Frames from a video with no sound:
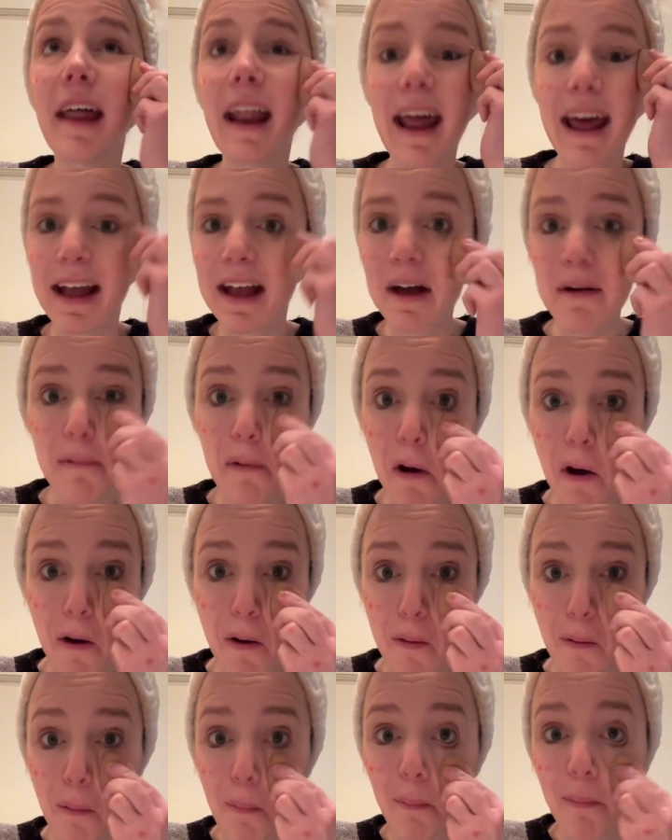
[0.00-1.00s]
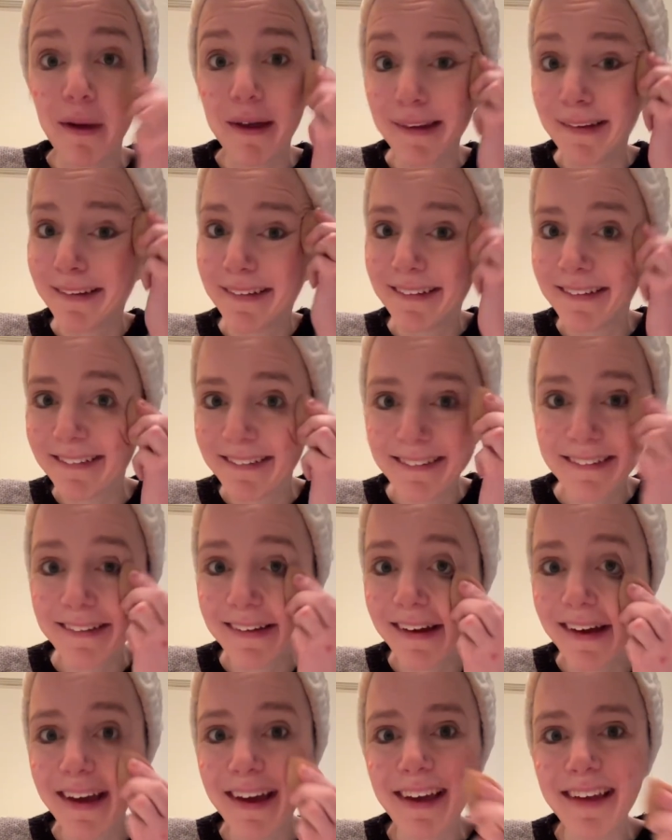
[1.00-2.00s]
I come home
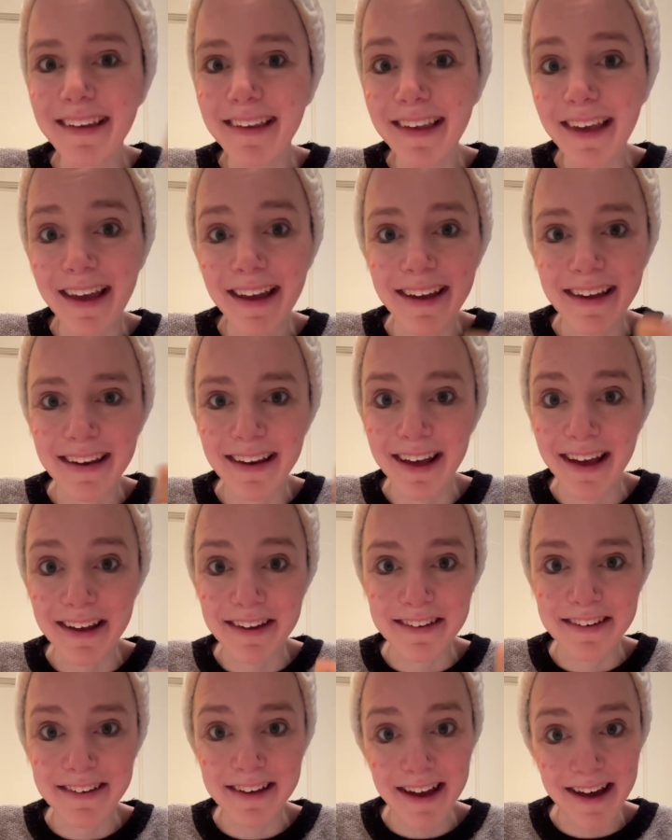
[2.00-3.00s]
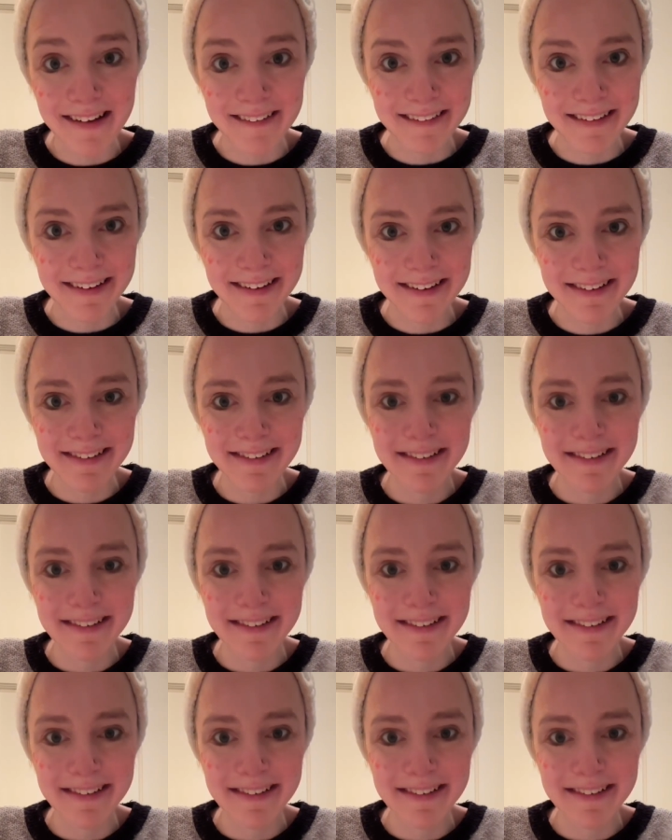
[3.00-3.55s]
and take a nice shower.